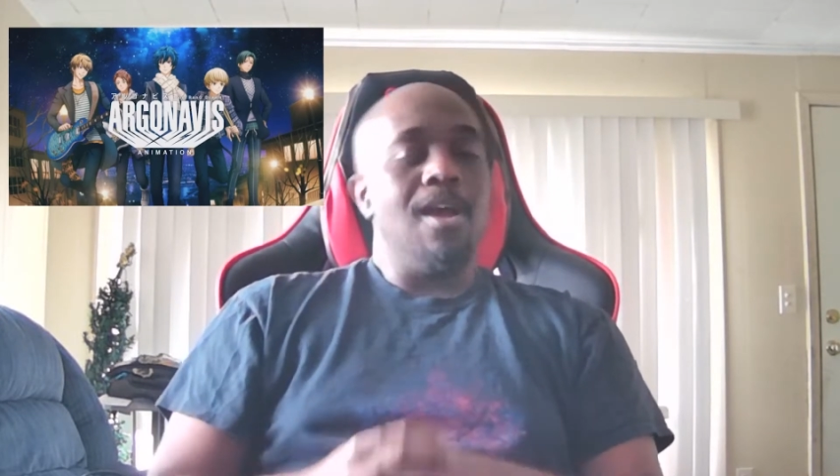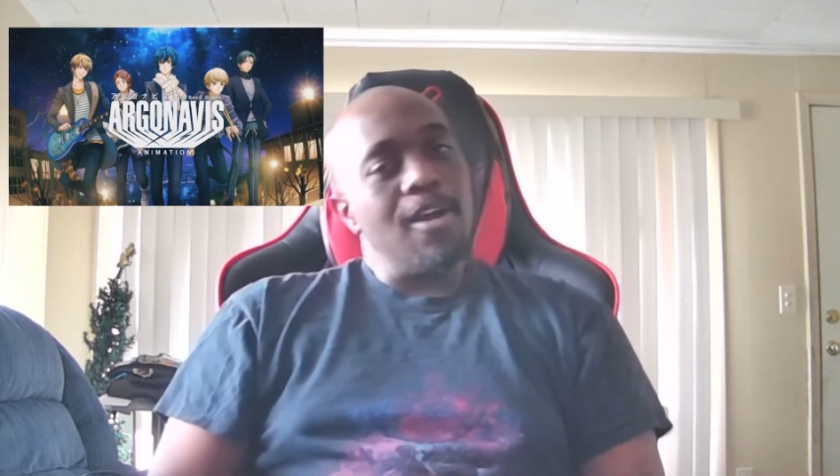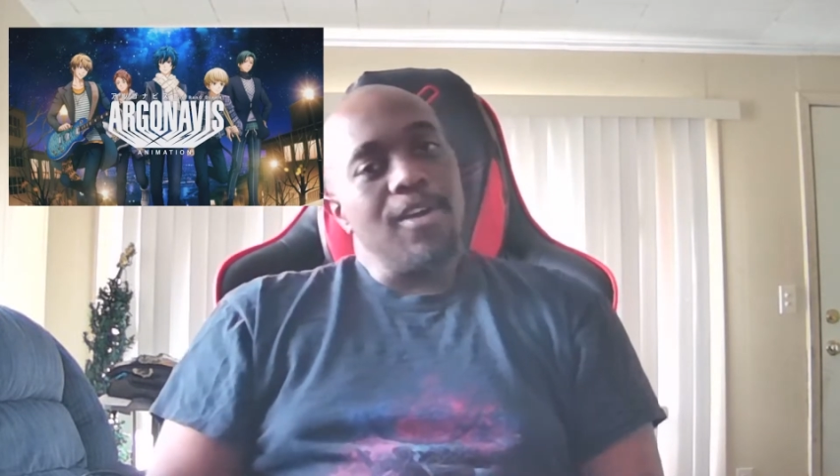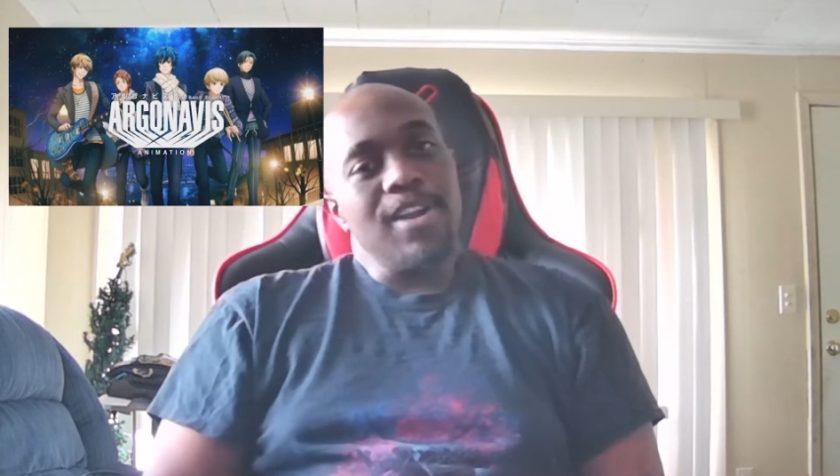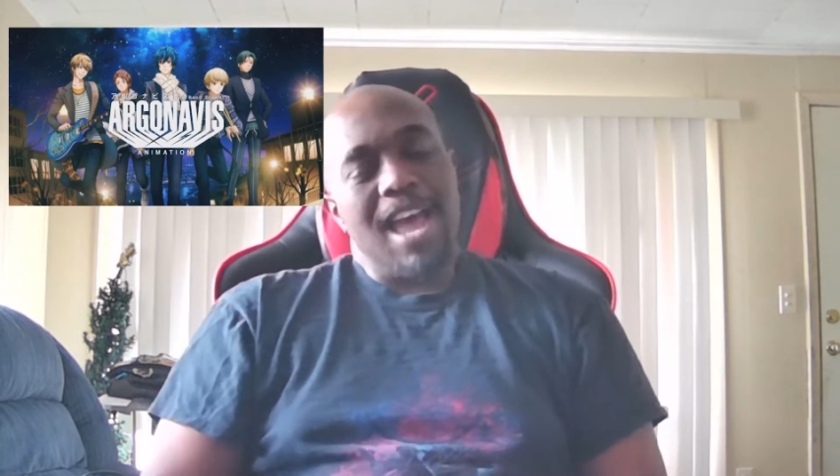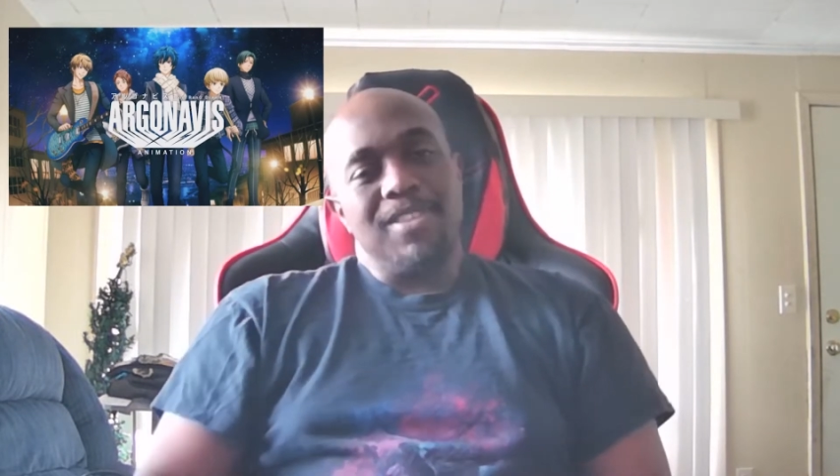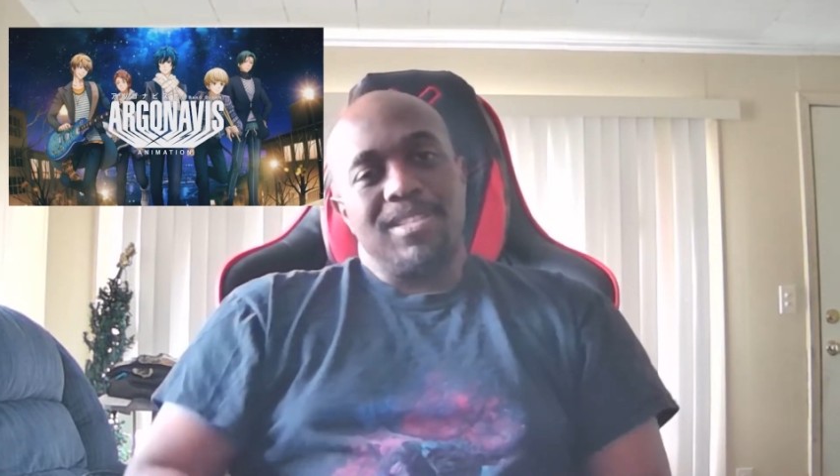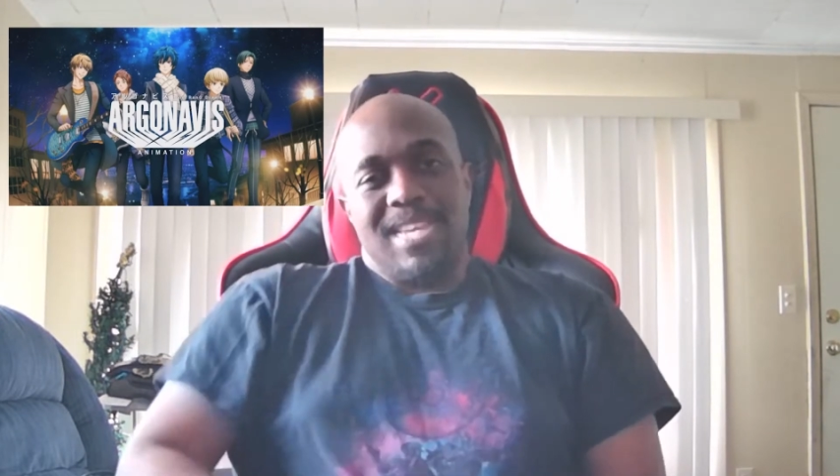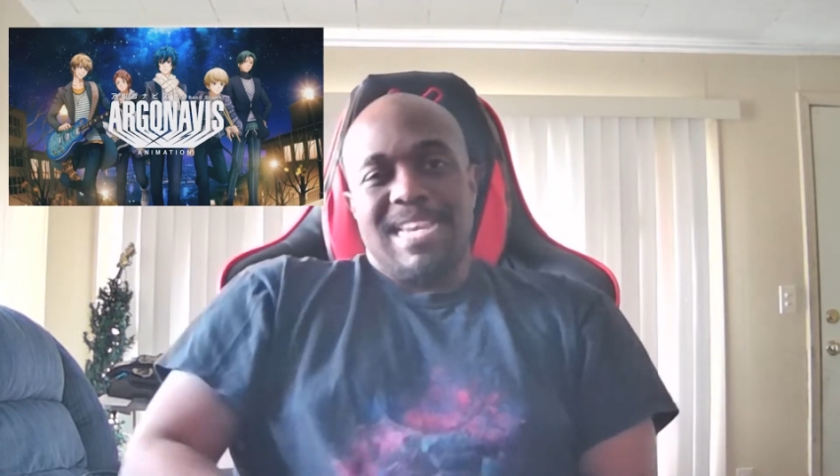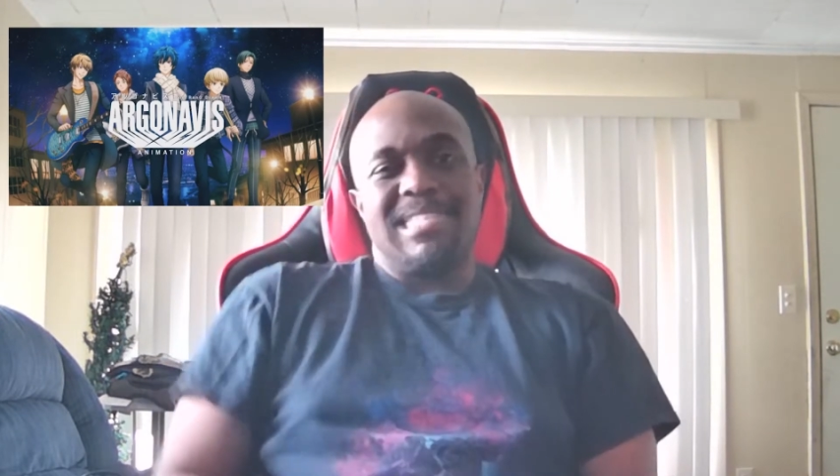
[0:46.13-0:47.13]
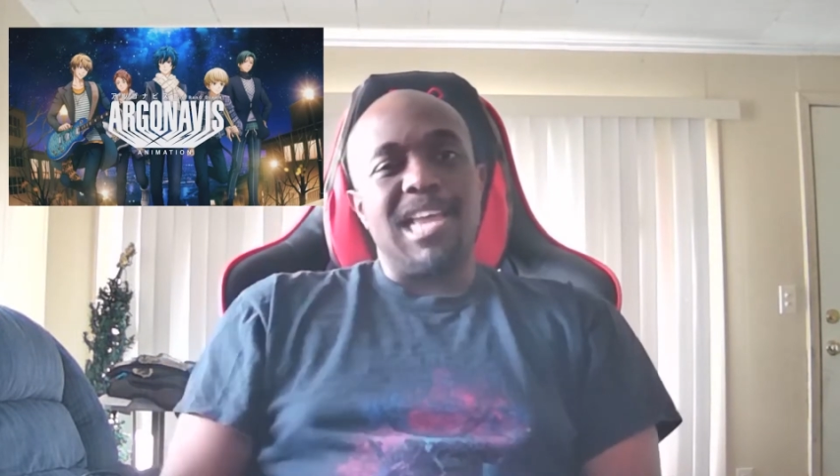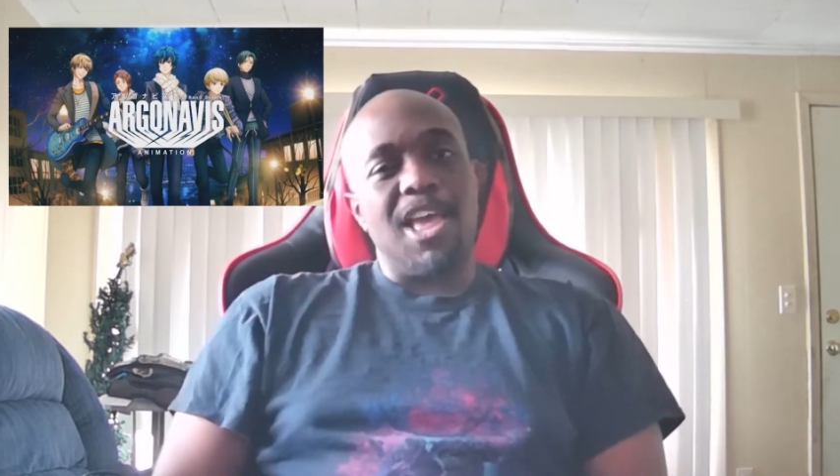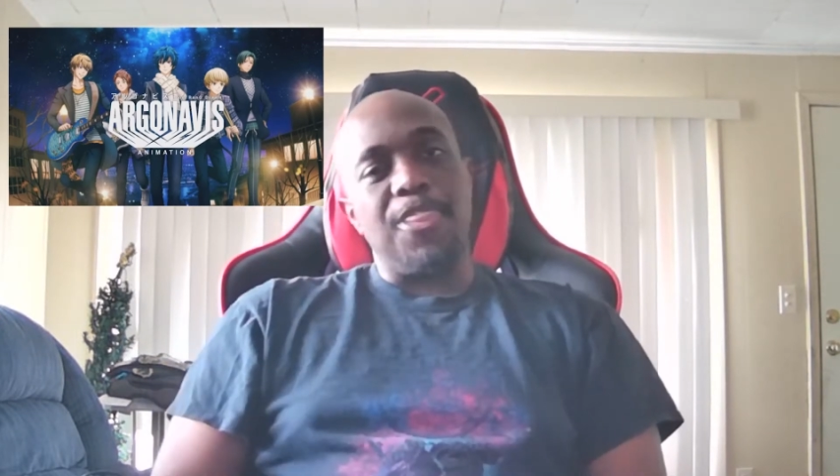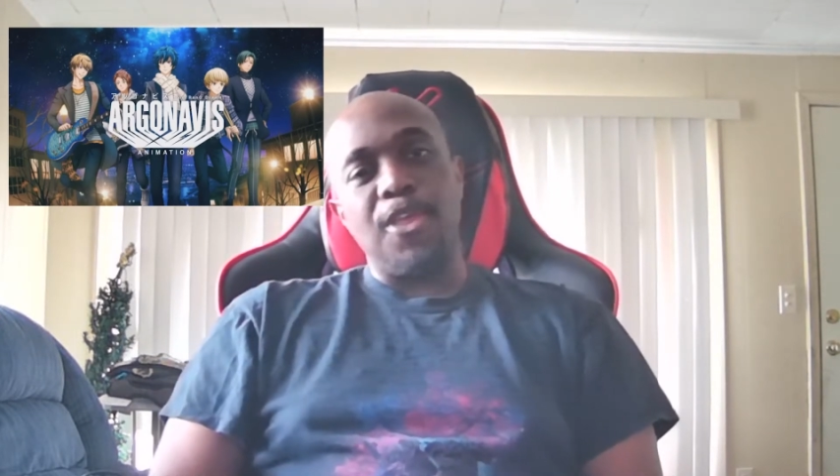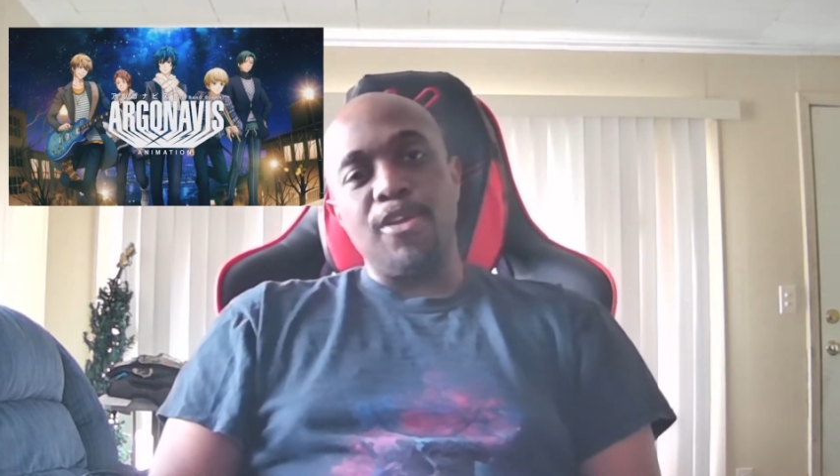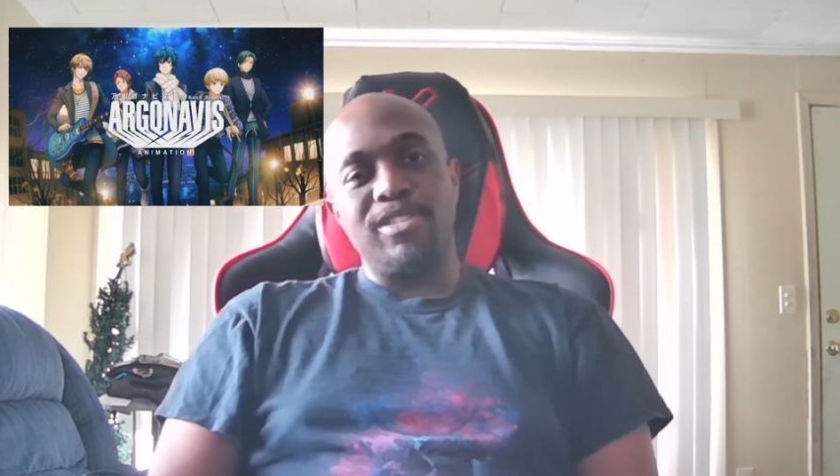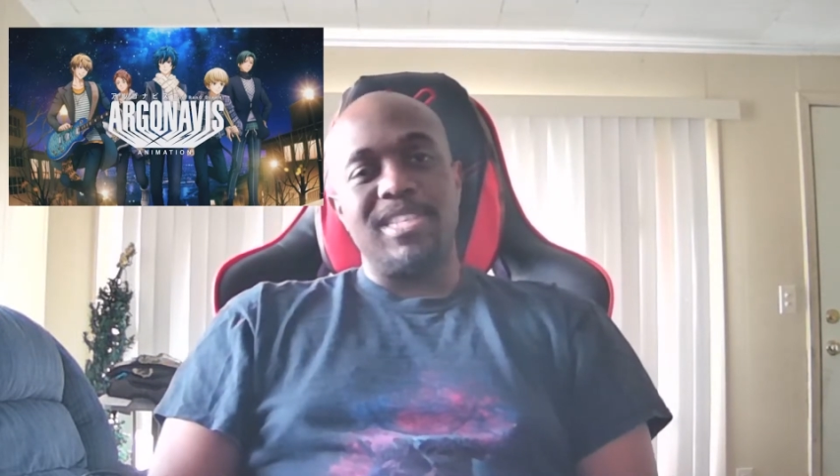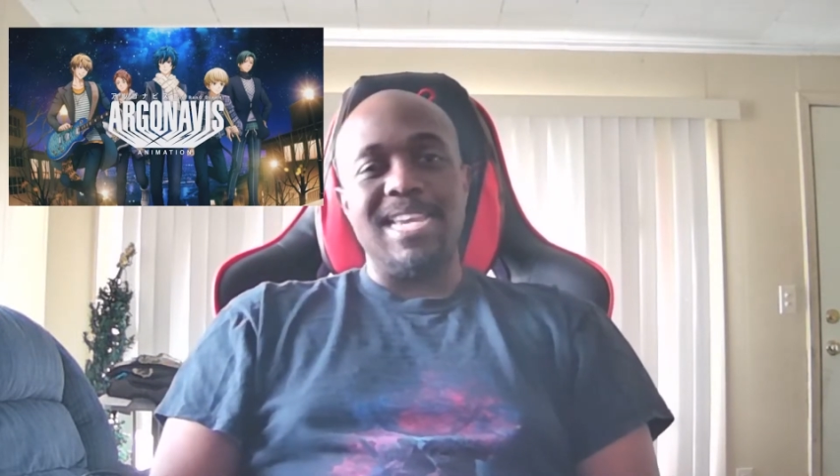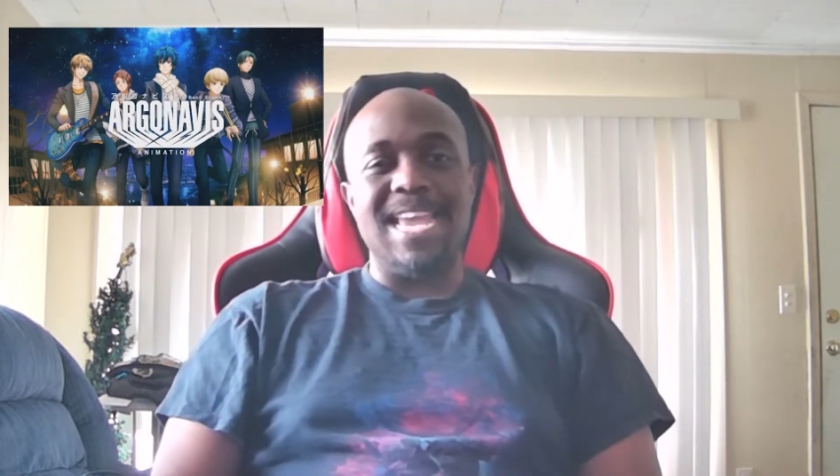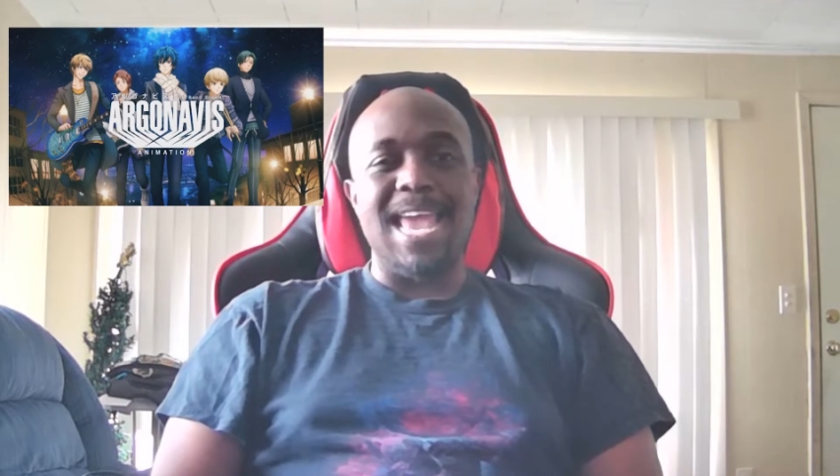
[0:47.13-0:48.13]
ArgoNavis is
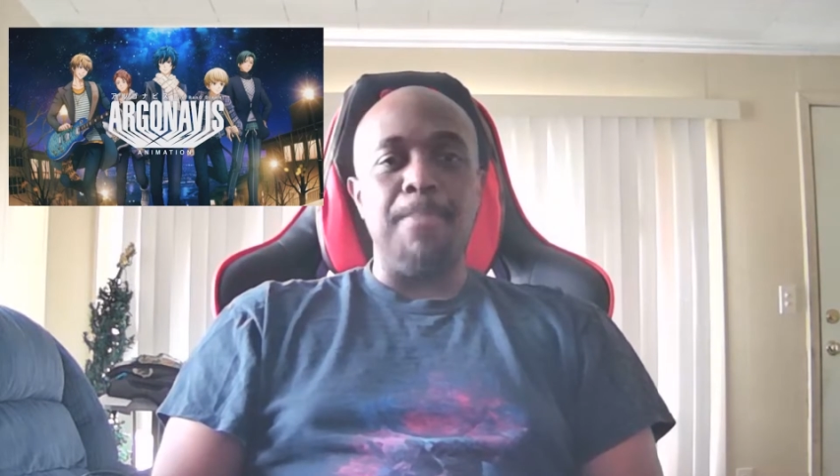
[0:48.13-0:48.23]
13